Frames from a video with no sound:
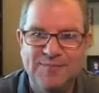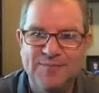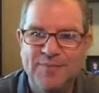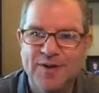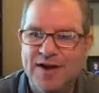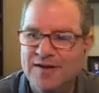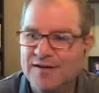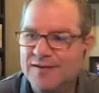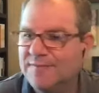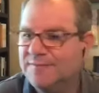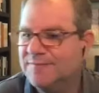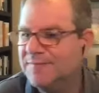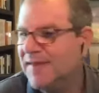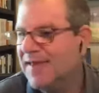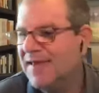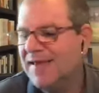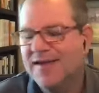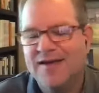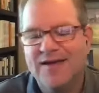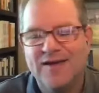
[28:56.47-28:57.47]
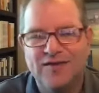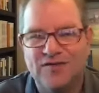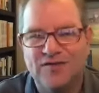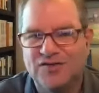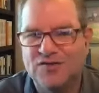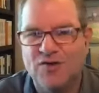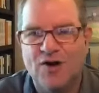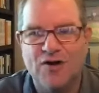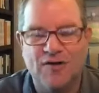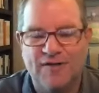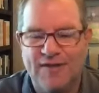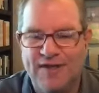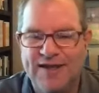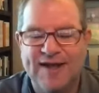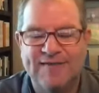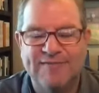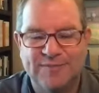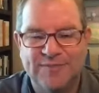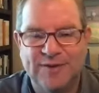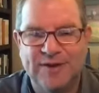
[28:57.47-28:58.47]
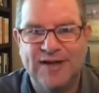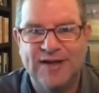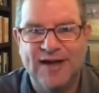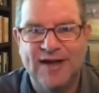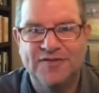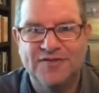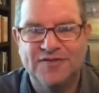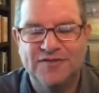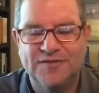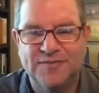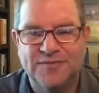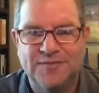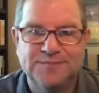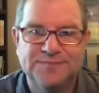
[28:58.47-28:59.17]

button, you struggle like everybody else.